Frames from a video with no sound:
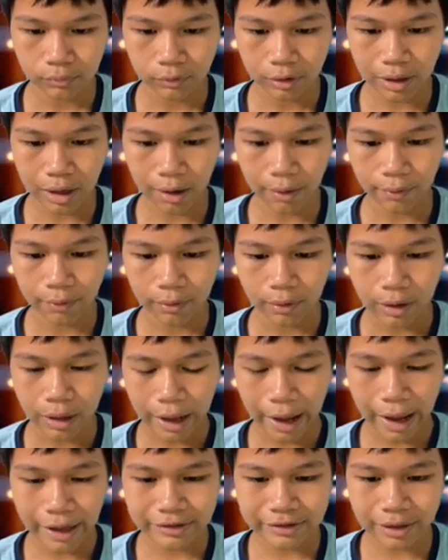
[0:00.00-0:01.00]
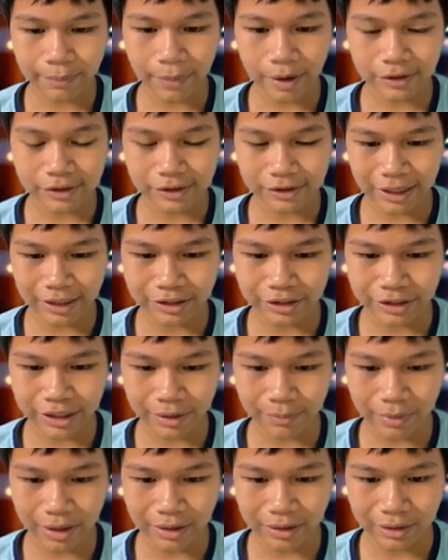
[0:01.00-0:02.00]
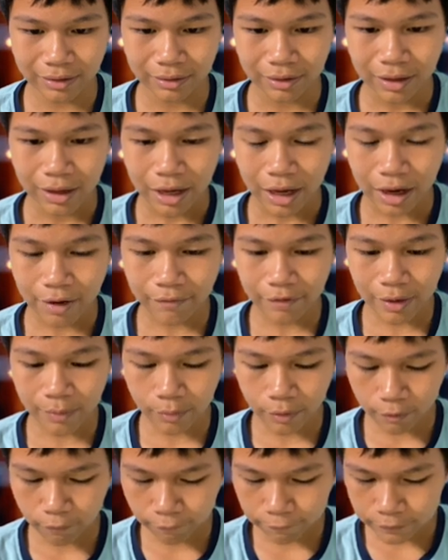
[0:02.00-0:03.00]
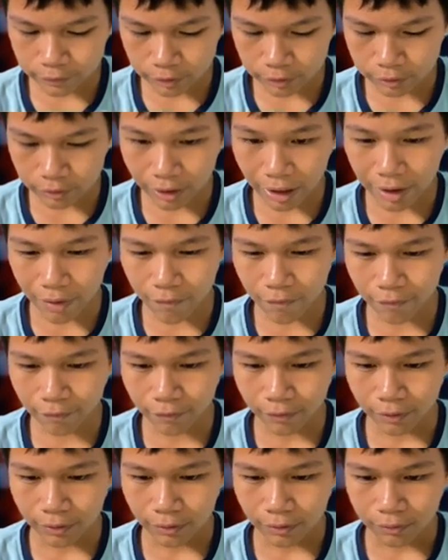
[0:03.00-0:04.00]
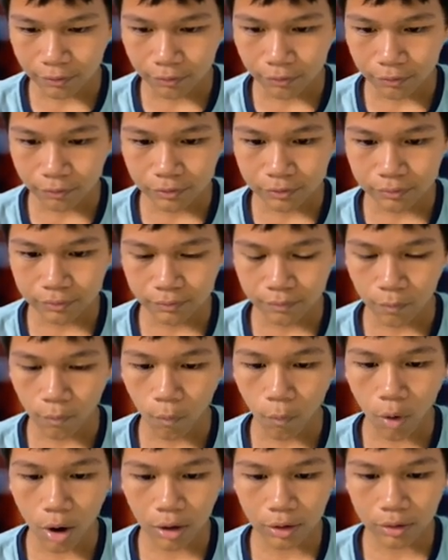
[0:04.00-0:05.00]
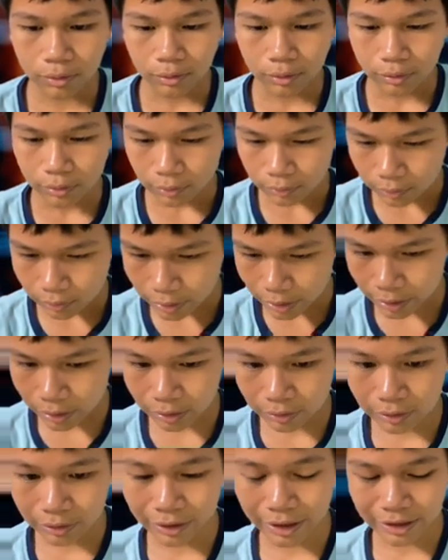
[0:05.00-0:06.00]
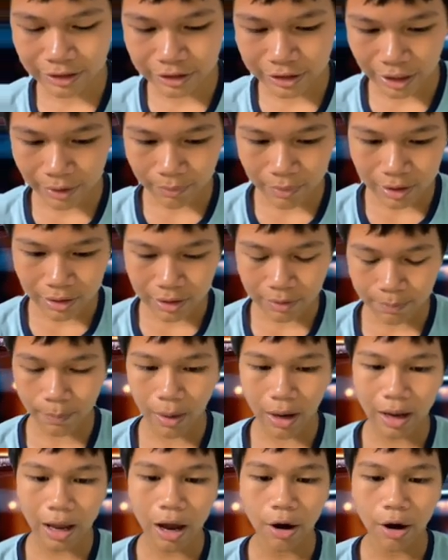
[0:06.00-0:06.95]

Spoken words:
yeah, it's about to get checkmated. If they move to f1, they're gonna get checkmated by